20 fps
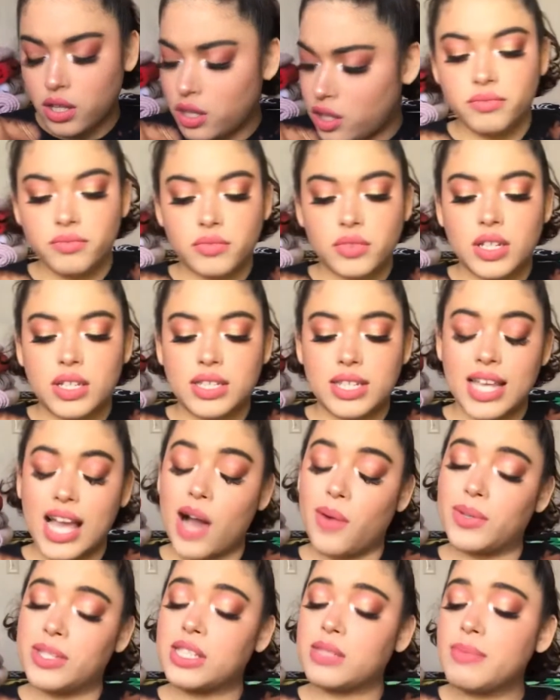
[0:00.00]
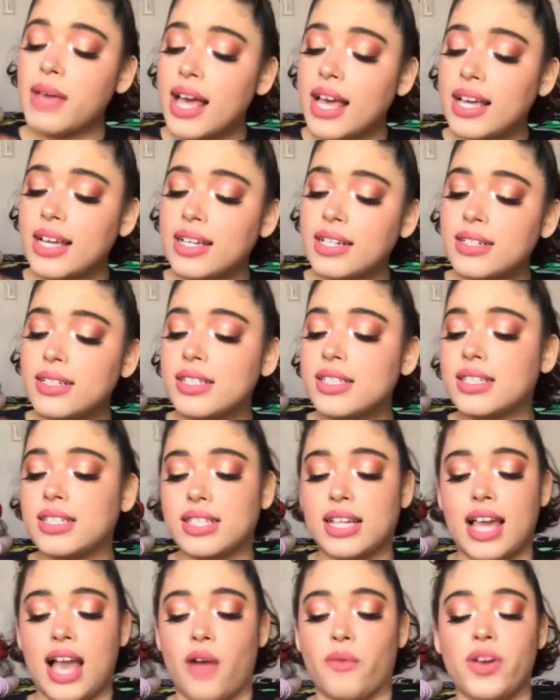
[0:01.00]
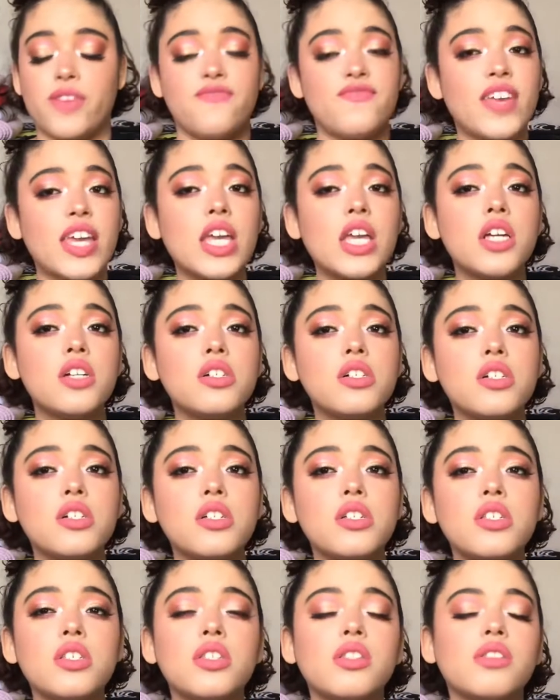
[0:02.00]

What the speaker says: See how it smells, see how it feels.